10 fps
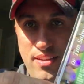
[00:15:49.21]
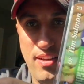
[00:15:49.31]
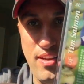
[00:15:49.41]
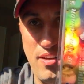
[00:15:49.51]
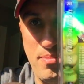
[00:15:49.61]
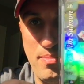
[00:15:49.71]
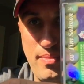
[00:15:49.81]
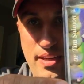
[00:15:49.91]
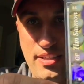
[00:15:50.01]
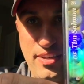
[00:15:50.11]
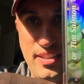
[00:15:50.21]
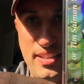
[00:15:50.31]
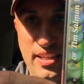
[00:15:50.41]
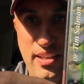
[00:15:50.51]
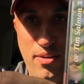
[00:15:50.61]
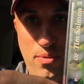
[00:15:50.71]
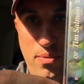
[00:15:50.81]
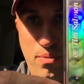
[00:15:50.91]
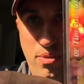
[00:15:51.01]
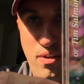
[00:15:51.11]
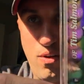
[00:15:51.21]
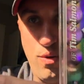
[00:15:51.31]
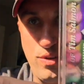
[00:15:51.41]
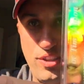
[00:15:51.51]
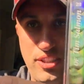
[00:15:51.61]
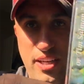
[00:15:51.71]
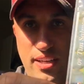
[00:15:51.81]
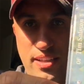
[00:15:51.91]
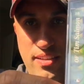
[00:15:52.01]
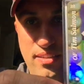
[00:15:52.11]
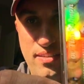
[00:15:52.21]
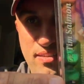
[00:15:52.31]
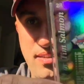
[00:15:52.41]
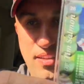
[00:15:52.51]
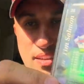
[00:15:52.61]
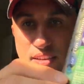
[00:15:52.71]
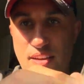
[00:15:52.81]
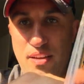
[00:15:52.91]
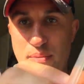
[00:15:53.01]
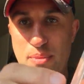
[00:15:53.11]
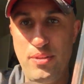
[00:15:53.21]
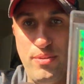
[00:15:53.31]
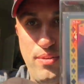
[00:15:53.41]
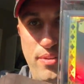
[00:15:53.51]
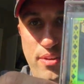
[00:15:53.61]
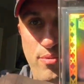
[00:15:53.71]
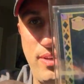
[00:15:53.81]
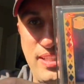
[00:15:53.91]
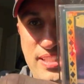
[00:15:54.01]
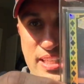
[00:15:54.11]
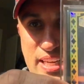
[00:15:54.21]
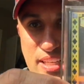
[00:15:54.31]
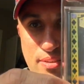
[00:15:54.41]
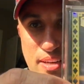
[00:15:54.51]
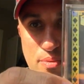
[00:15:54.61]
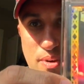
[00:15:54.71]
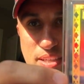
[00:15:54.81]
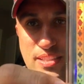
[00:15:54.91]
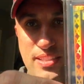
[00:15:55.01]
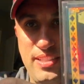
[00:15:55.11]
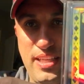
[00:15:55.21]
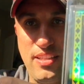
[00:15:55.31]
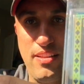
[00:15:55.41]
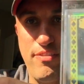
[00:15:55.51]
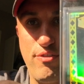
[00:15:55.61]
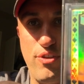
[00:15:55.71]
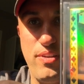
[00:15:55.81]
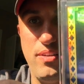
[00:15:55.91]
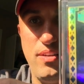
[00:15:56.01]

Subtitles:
As you can see, the whole card shines, but they're really sticky, so I didn't want it to stick to the front.